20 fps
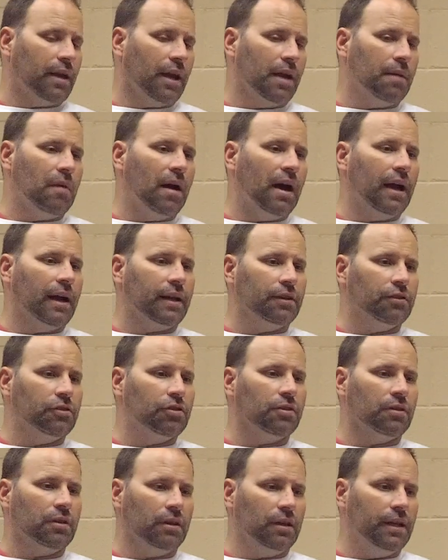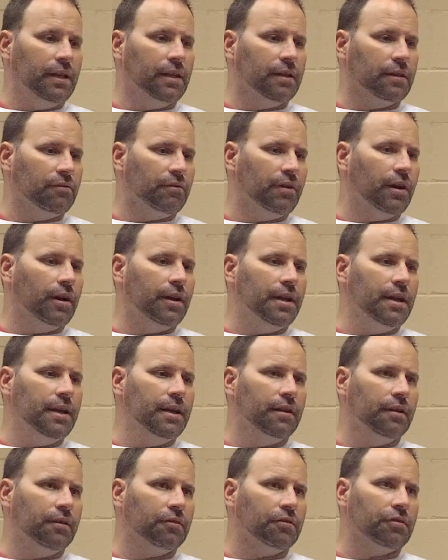came back and took the lead at the very end.